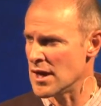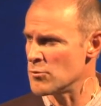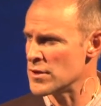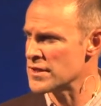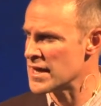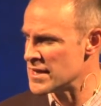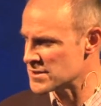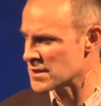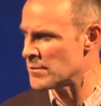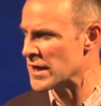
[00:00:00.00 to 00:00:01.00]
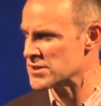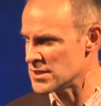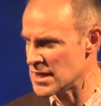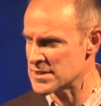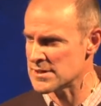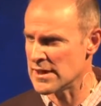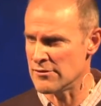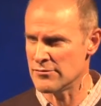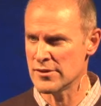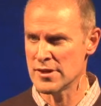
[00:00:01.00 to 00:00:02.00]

with his compassion, his love,